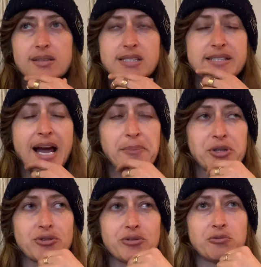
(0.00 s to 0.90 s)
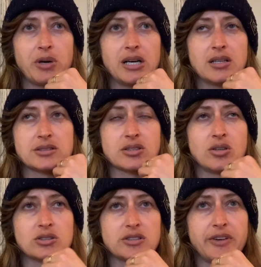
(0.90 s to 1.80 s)
to tap your own well, to
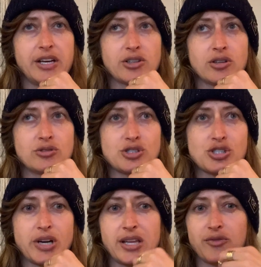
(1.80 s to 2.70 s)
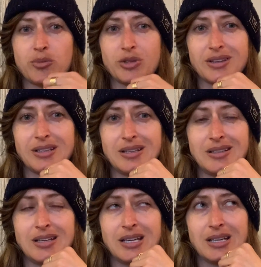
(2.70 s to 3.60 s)
cultivate your own strength from within.